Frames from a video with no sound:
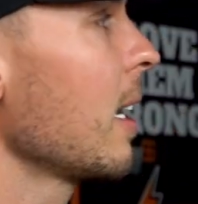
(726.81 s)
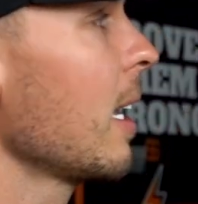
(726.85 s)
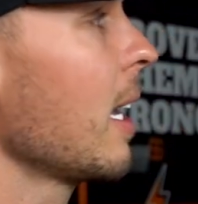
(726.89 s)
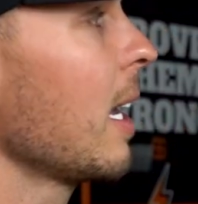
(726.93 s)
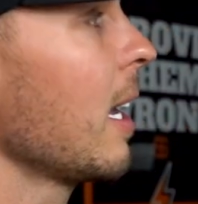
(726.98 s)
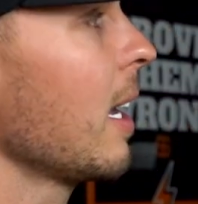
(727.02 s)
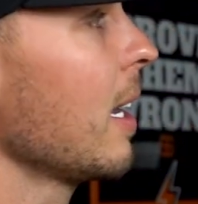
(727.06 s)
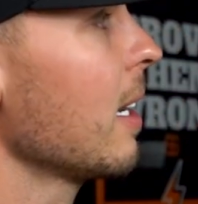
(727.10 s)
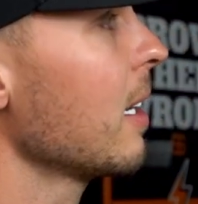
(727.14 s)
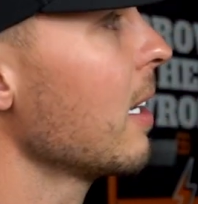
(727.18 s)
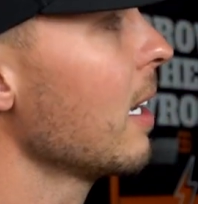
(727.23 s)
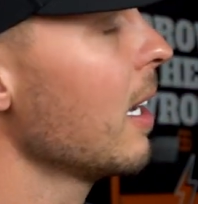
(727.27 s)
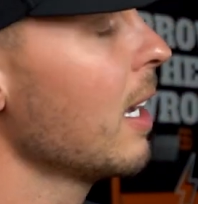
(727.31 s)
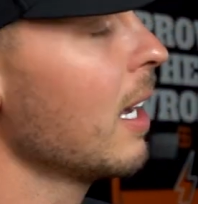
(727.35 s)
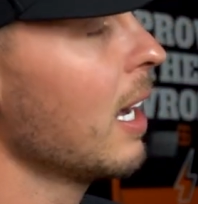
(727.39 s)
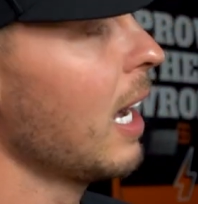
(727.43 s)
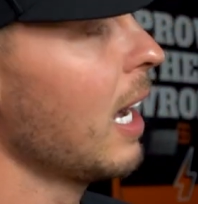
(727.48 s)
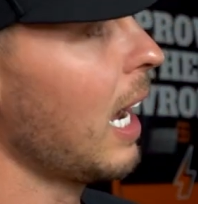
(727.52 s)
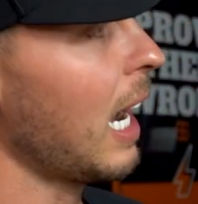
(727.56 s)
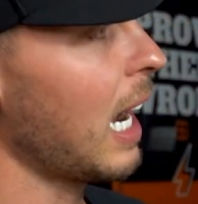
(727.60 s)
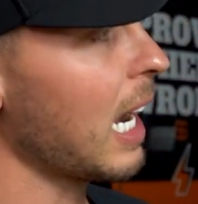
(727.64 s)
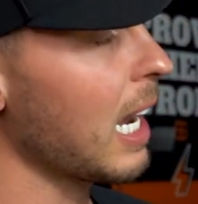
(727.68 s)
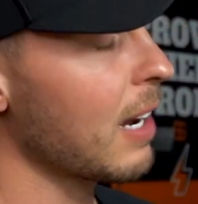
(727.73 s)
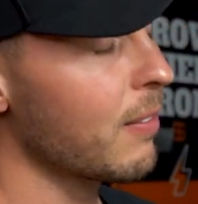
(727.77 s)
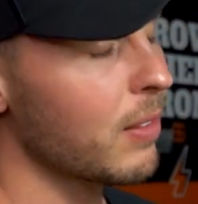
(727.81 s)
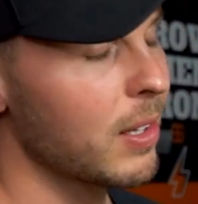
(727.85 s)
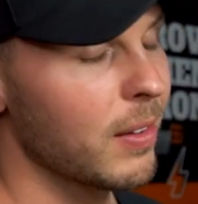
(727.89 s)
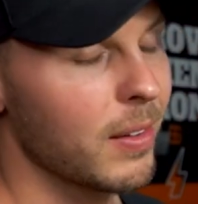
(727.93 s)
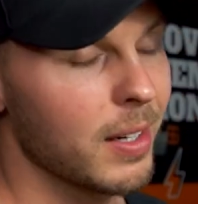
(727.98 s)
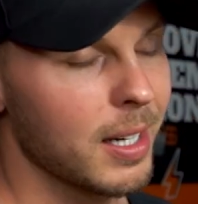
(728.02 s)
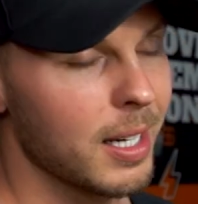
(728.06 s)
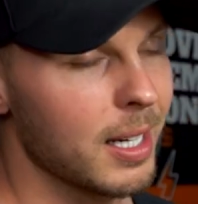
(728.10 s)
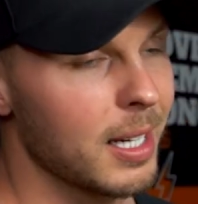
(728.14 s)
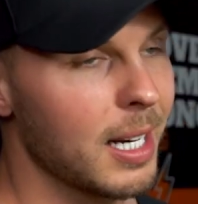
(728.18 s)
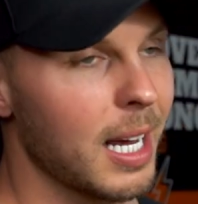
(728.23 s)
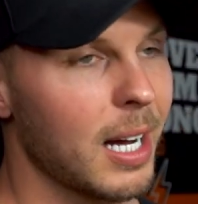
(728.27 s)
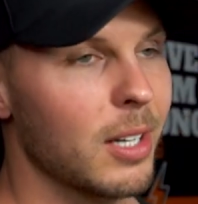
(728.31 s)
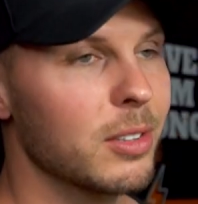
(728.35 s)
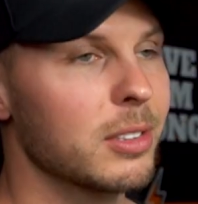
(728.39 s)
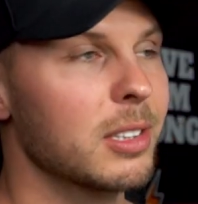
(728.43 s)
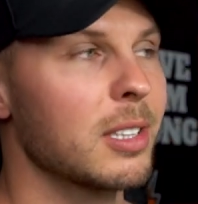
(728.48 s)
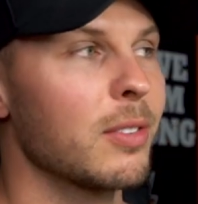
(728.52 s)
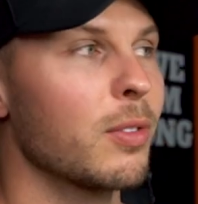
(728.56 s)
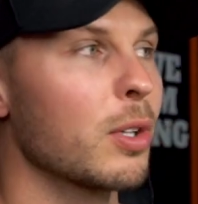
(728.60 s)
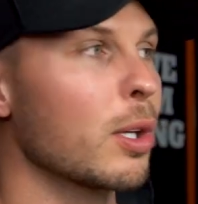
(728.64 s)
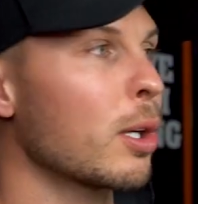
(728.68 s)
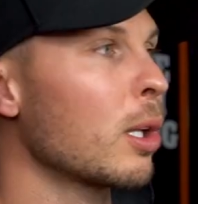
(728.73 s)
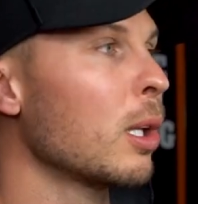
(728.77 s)
and I haven't even announced
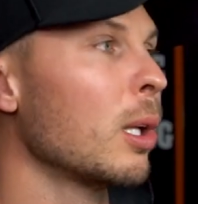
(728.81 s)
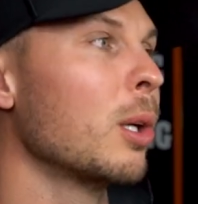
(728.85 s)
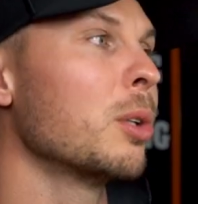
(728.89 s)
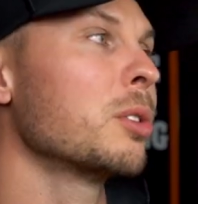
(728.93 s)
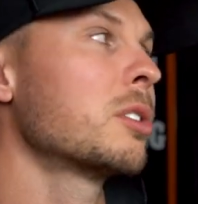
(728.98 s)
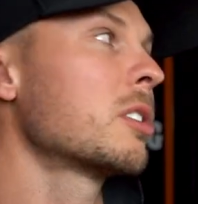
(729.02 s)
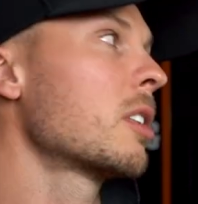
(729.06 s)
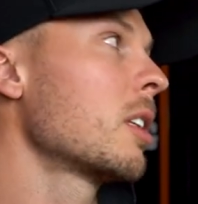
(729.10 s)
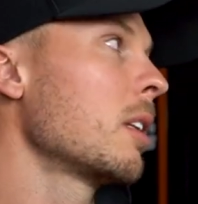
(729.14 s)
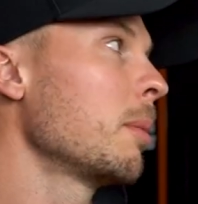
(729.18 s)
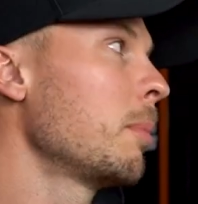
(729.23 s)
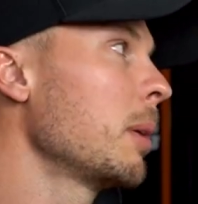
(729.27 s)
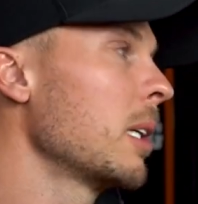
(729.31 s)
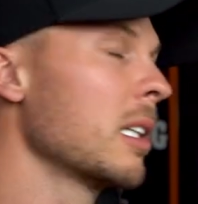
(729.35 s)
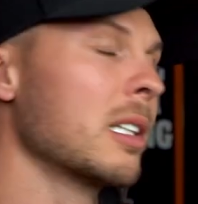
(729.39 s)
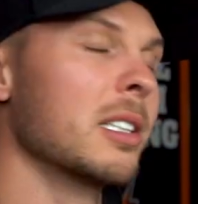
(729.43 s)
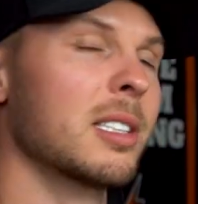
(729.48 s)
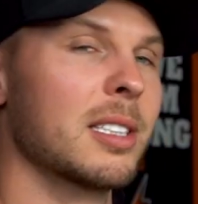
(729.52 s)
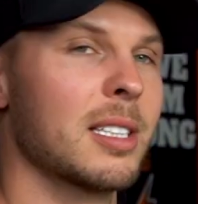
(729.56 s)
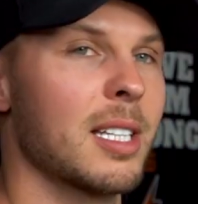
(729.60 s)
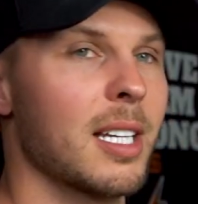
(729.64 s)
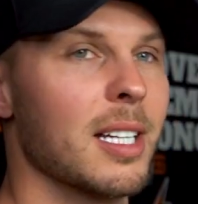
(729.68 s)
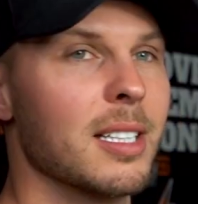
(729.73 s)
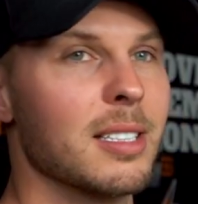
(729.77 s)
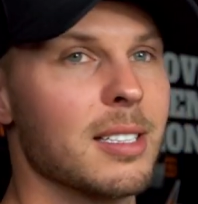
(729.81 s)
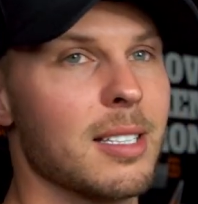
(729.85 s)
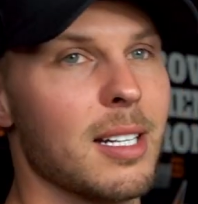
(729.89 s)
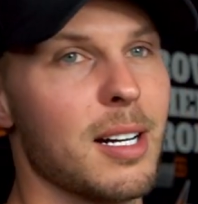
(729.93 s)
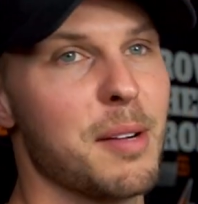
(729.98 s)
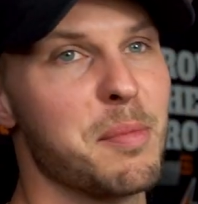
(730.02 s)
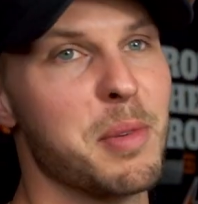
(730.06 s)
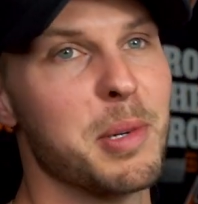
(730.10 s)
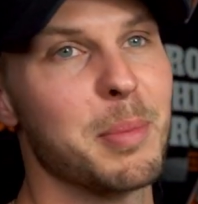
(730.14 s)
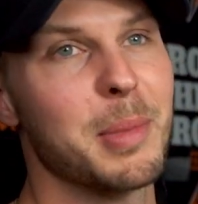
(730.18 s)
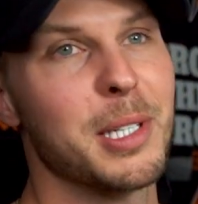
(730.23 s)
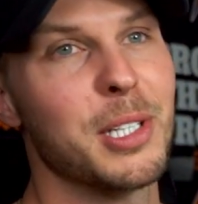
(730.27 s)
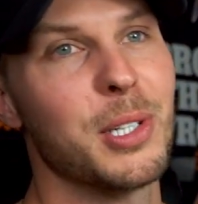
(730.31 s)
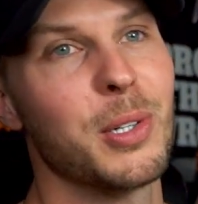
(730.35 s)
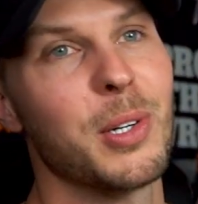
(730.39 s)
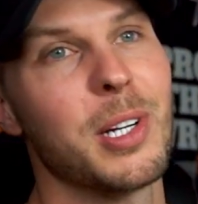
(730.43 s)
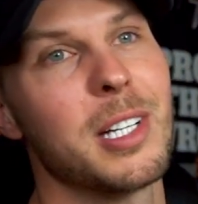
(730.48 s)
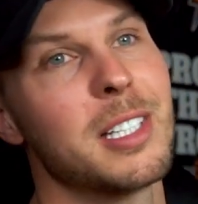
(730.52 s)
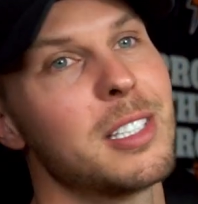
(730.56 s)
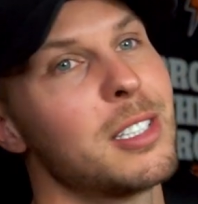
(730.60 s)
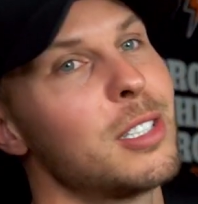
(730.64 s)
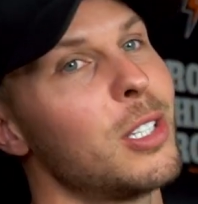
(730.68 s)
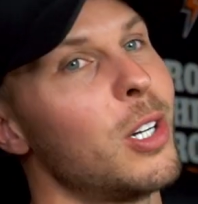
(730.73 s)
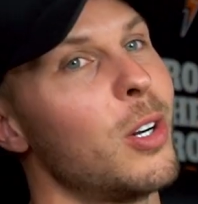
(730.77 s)
even close to the biggest things that I'm going to be
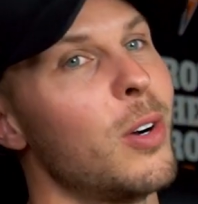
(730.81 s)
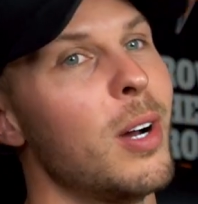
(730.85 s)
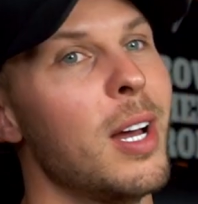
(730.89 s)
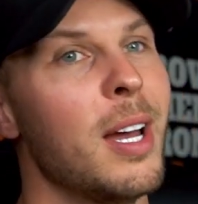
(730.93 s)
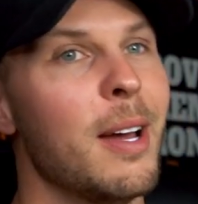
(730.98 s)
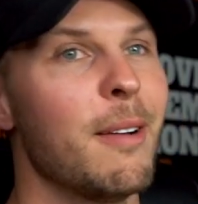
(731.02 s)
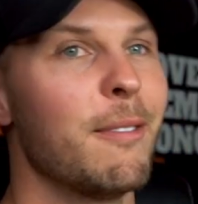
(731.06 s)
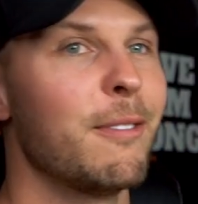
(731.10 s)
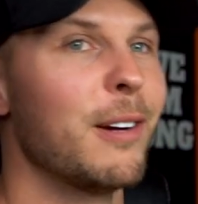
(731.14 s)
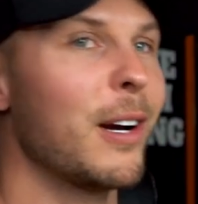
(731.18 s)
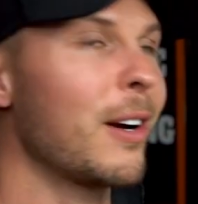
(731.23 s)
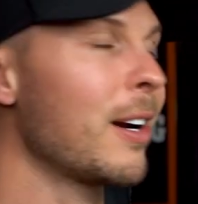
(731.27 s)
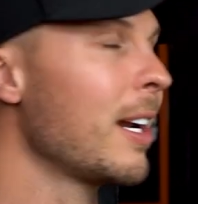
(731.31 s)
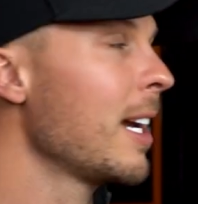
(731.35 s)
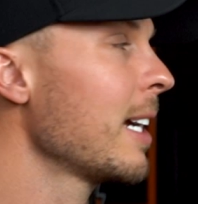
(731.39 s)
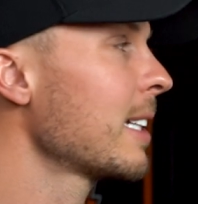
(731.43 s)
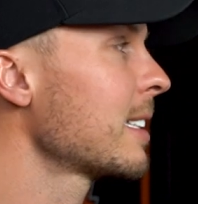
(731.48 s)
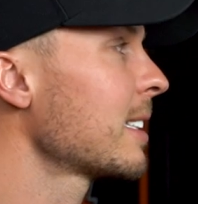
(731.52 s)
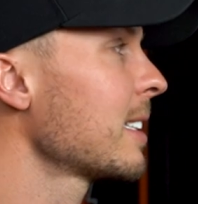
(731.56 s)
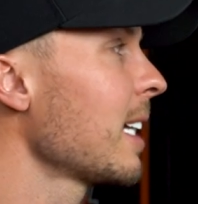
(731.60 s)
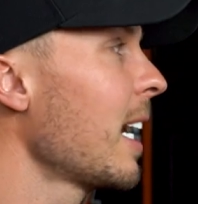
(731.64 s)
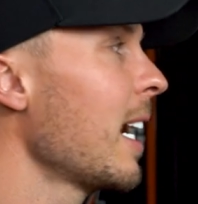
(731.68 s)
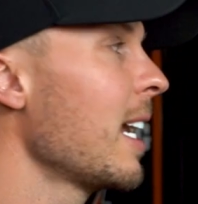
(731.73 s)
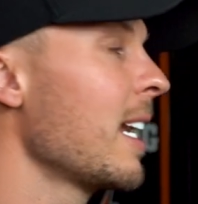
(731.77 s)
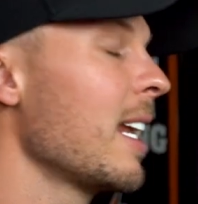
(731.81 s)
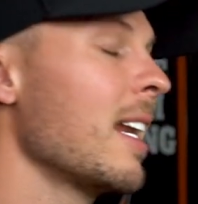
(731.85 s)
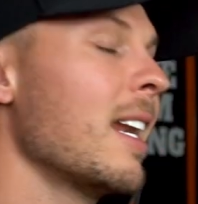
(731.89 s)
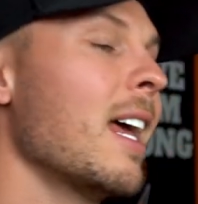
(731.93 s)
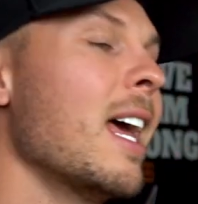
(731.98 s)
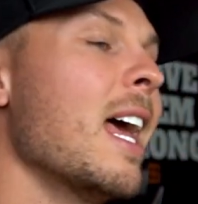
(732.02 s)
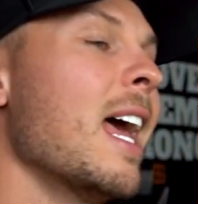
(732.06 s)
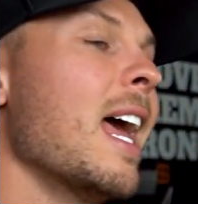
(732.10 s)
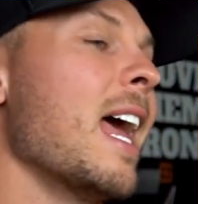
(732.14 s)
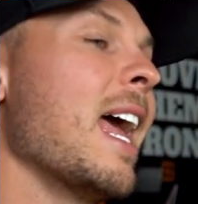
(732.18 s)
doing. So very excited.